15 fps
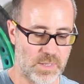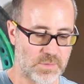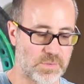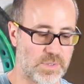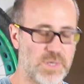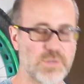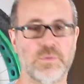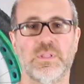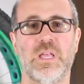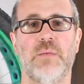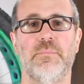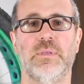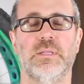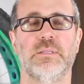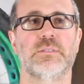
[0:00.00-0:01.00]
So here's what
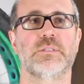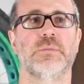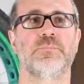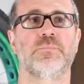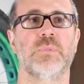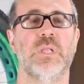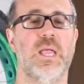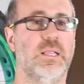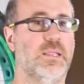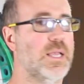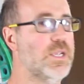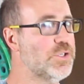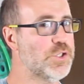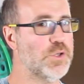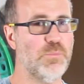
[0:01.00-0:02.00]
that means.
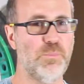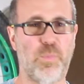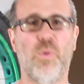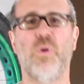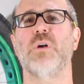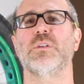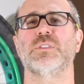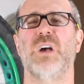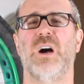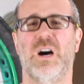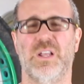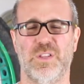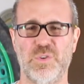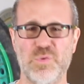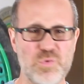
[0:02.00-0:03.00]
Unless you're balls
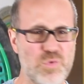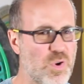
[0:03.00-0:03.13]
on and you